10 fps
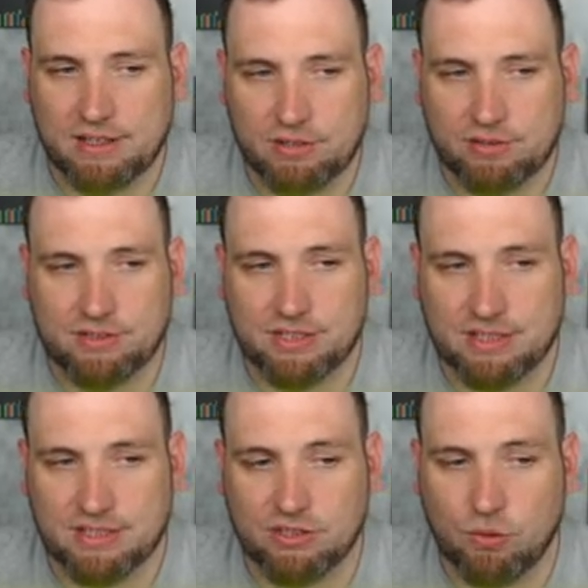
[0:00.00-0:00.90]
and you can see
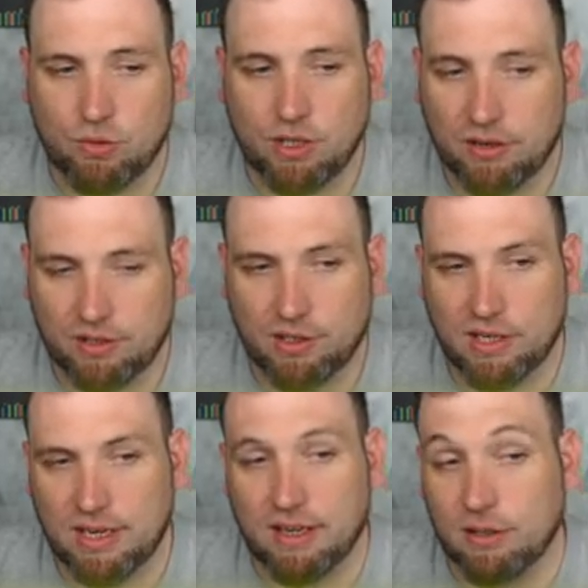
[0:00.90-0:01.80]
it's no longer
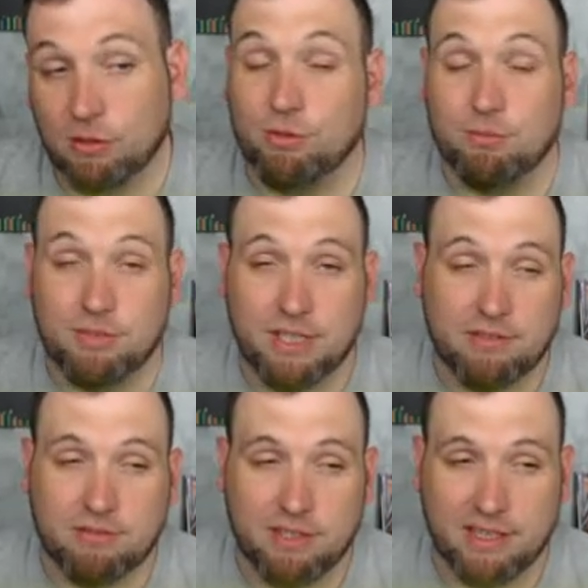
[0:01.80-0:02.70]
an heirloom
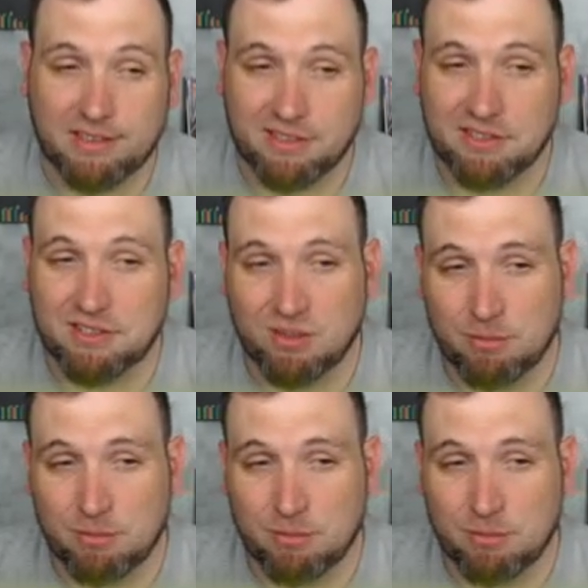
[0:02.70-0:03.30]
def deck. This is a